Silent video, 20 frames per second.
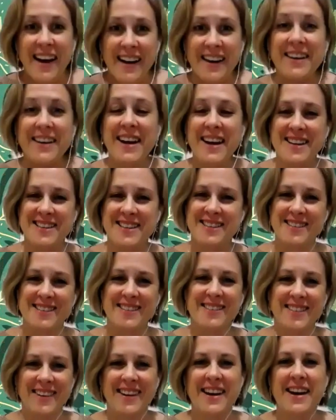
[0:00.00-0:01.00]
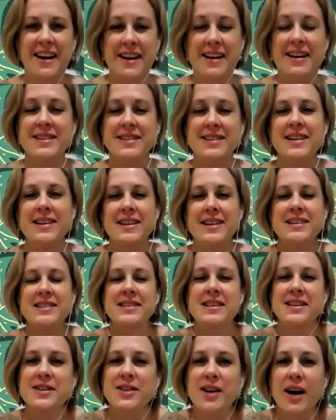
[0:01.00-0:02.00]
Yes, yeah, it is
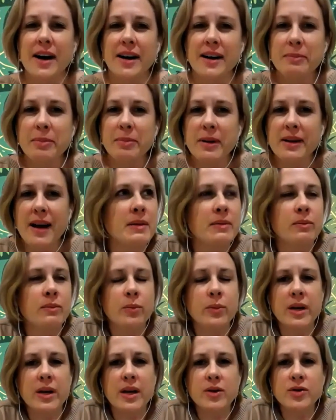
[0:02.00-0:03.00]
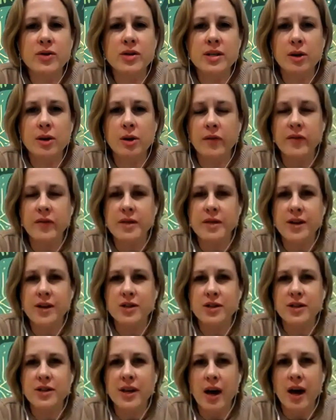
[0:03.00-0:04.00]
exciting. But the interesting
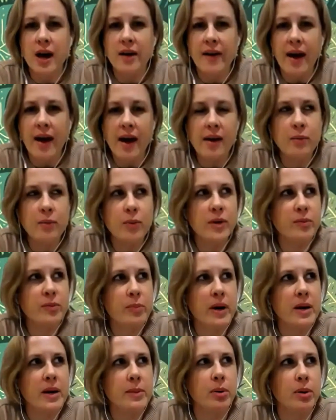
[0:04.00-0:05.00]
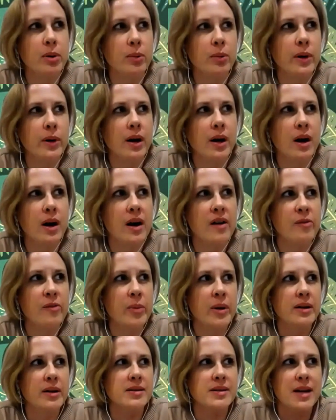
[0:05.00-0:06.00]
conversations that I've had with people when I have
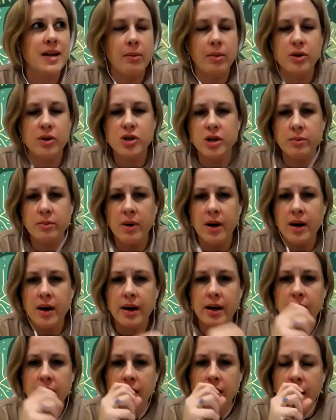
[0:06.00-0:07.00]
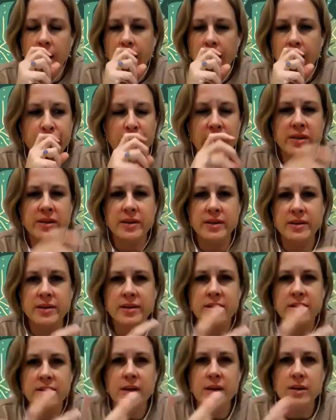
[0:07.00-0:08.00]
been establishing my
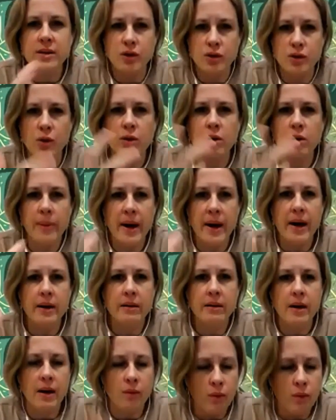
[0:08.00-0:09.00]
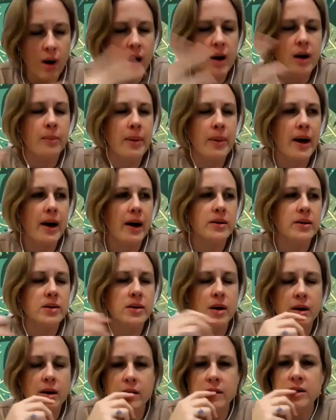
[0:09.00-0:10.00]
presence to talk about and write about
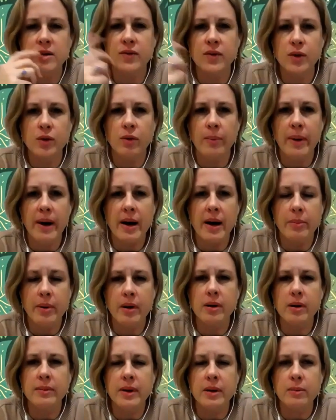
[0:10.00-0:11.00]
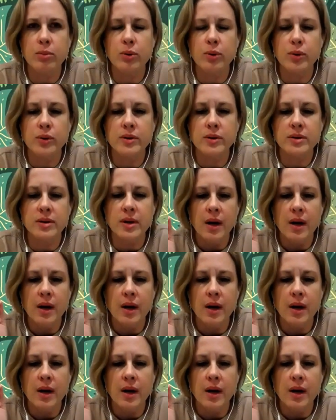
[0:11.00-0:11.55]
and interview about perimenopause